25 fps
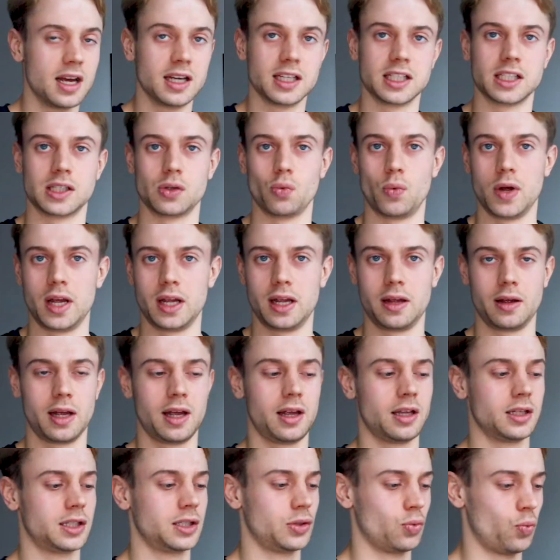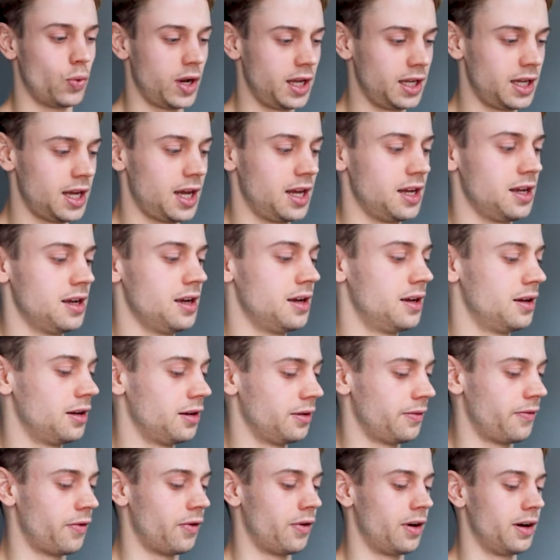swinging
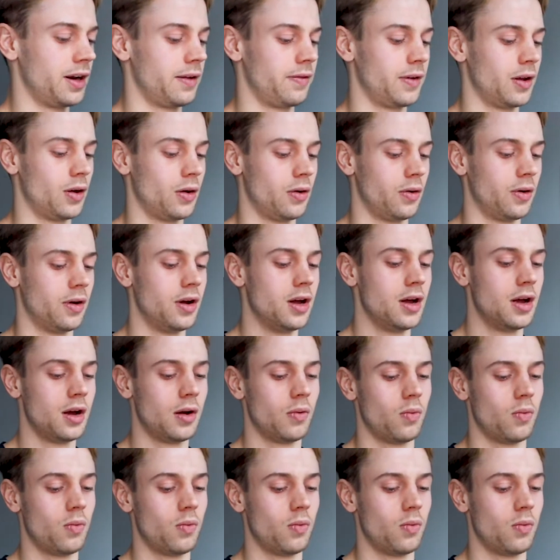for if you